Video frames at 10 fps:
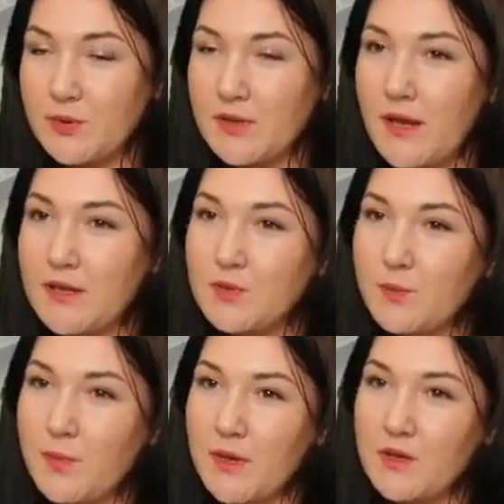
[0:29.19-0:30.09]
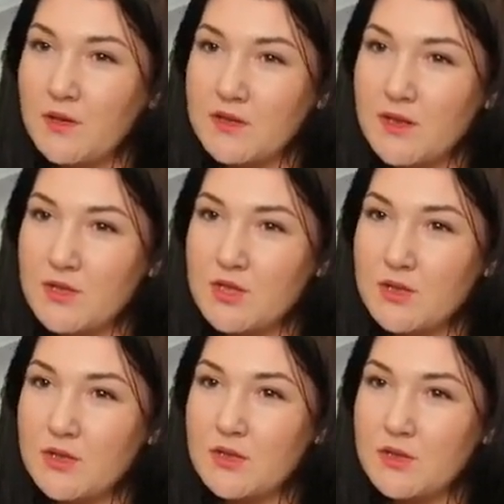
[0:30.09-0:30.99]
we'd like to pay your
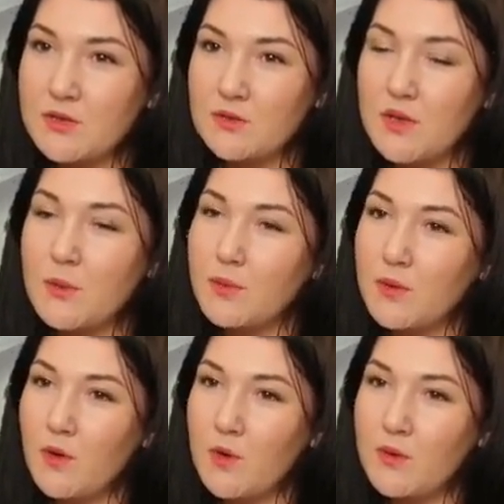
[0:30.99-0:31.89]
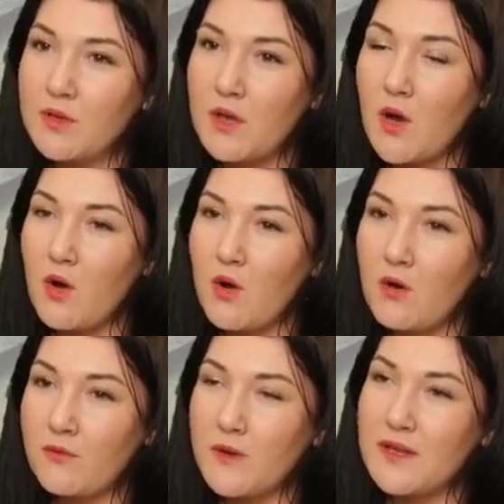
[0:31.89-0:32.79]
attention to employment
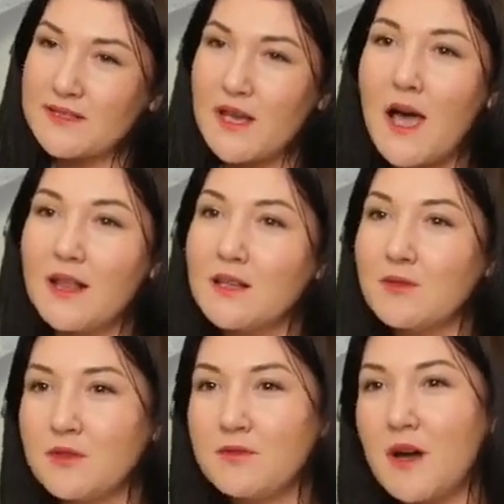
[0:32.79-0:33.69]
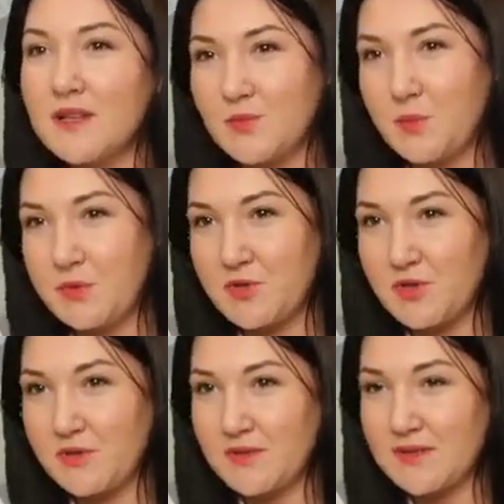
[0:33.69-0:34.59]
of as highly qualified
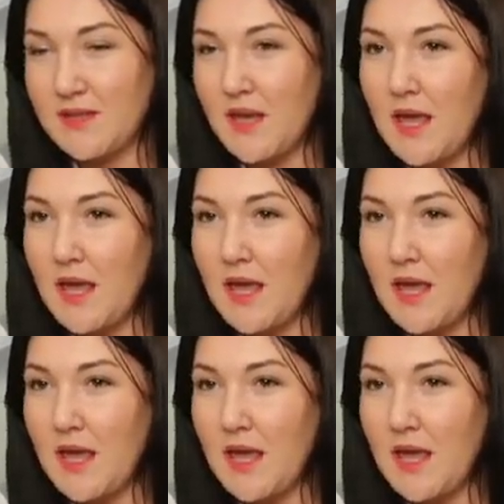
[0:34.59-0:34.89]
specialist,